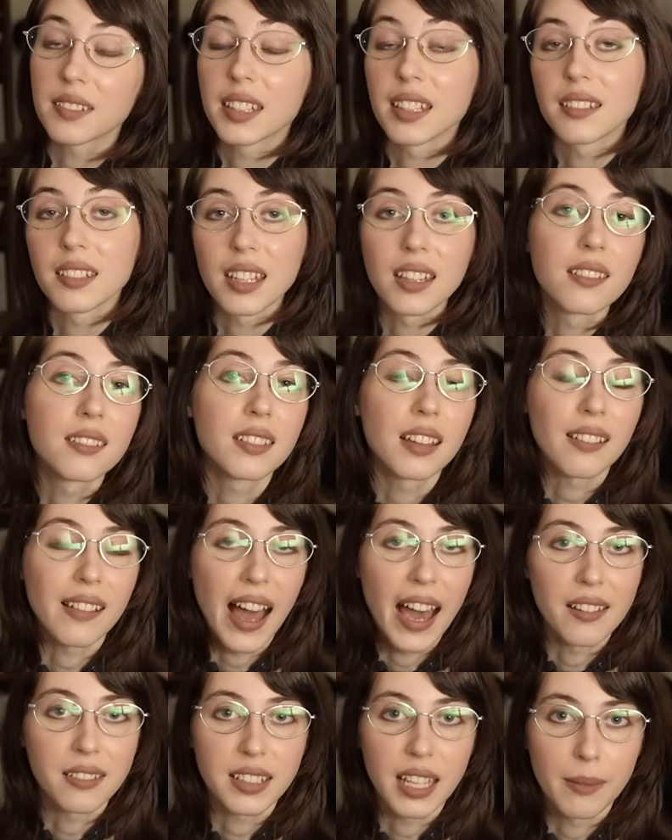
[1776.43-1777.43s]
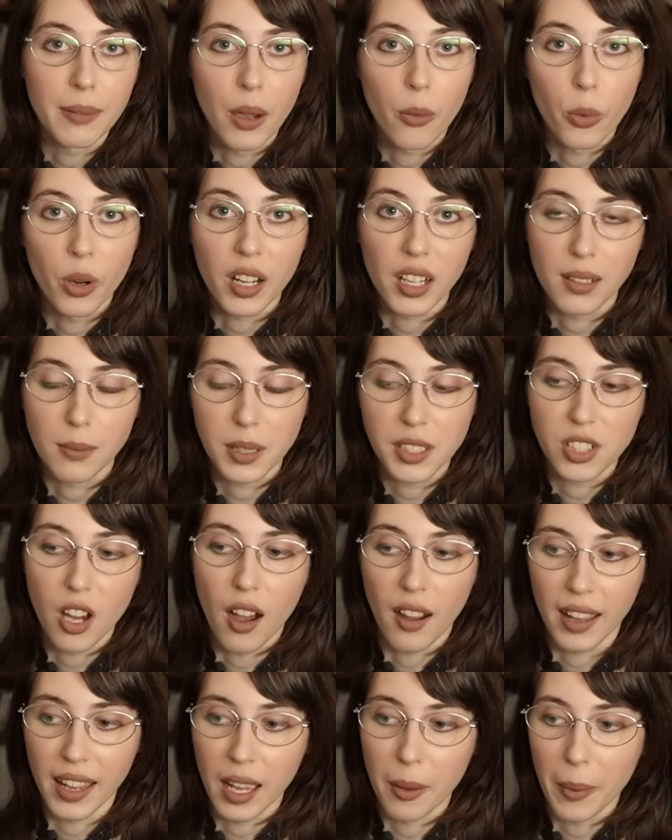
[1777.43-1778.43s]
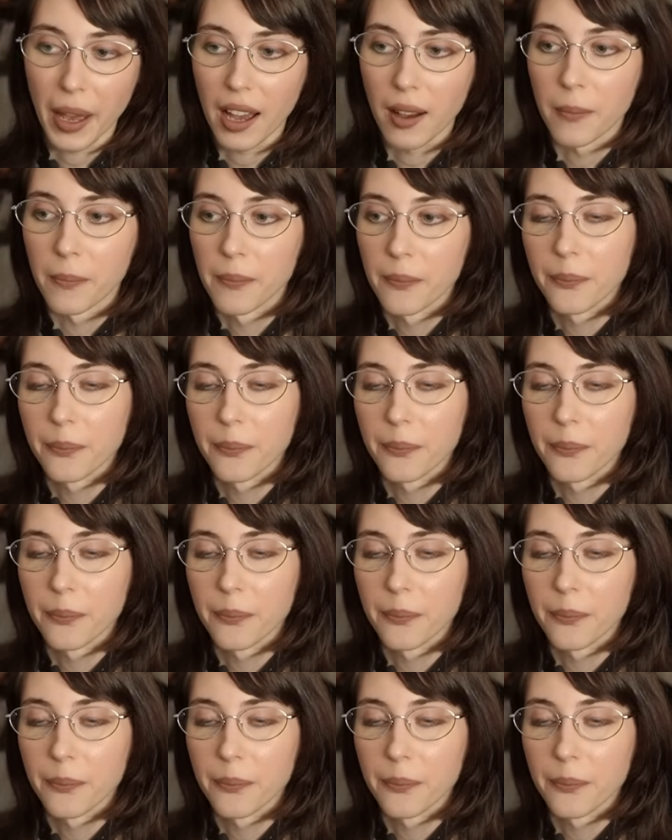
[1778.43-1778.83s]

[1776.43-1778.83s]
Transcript: this is the last game that we're going to be talking about.